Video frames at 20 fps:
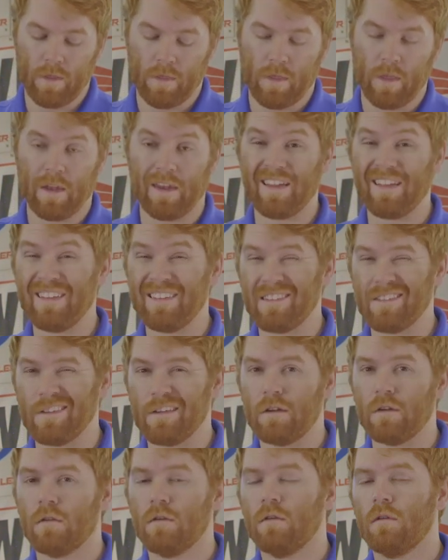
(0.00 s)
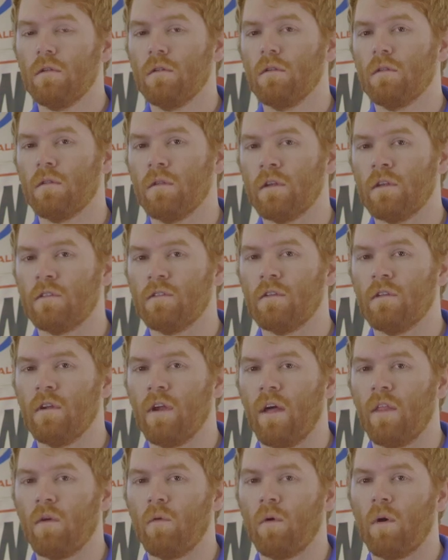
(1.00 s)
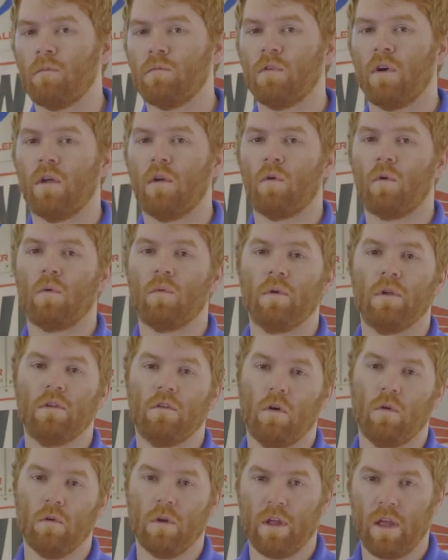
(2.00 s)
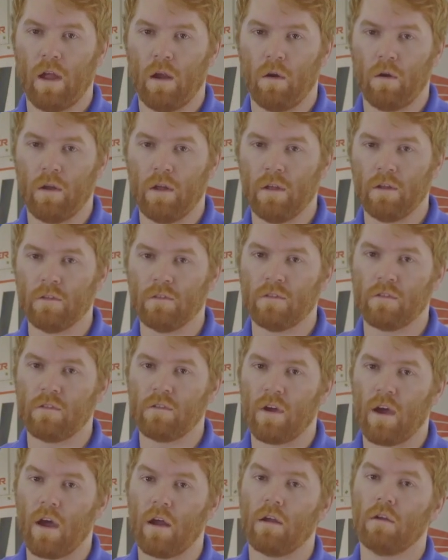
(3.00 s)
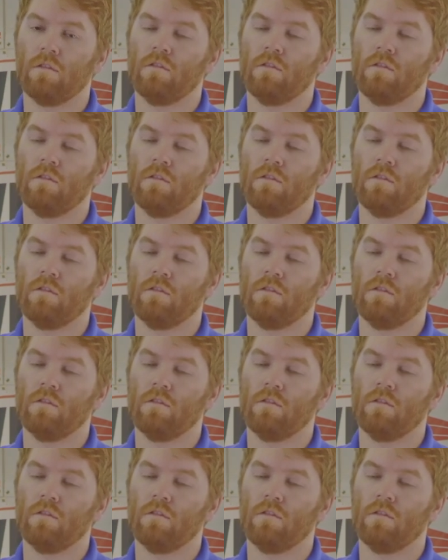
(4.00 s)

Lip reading: that isn't listed on the website or we don't carry in stock.